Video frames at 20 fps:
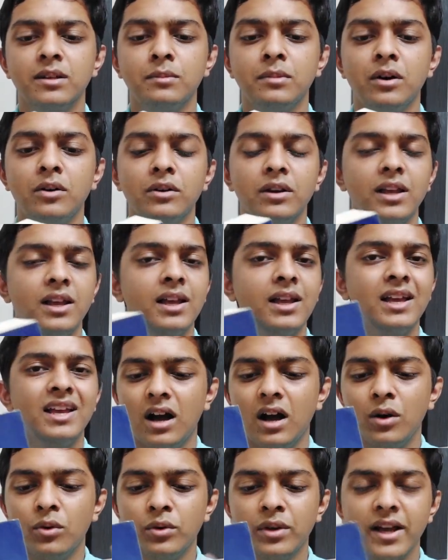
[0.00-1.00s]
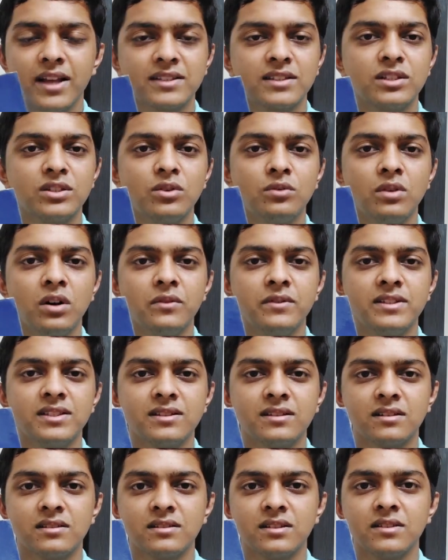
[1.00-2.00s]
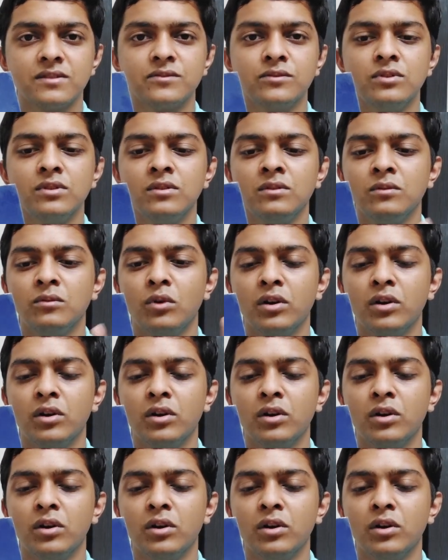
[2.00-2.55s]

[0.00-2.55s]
about how Casanova was successful,